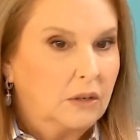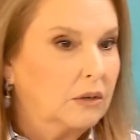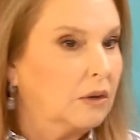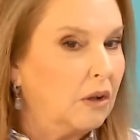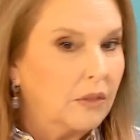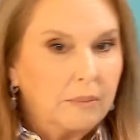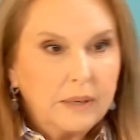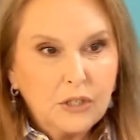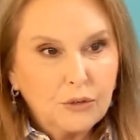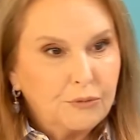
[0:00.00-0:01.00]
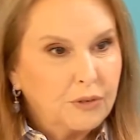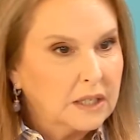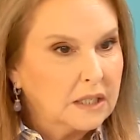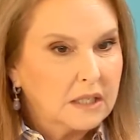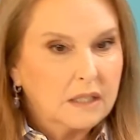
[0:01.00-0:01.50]
all the major
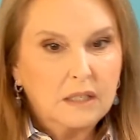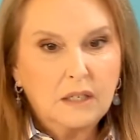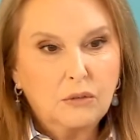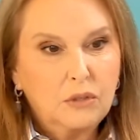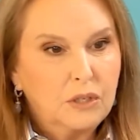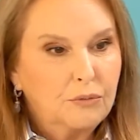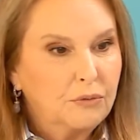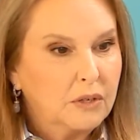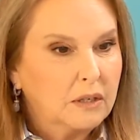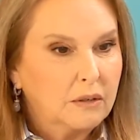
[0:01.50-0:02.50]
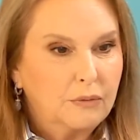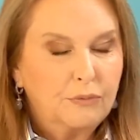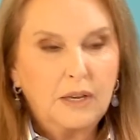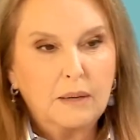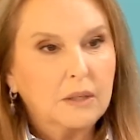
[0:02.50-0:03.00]
funds, you know, different
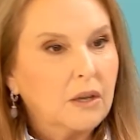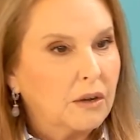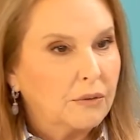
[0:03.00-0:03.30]
family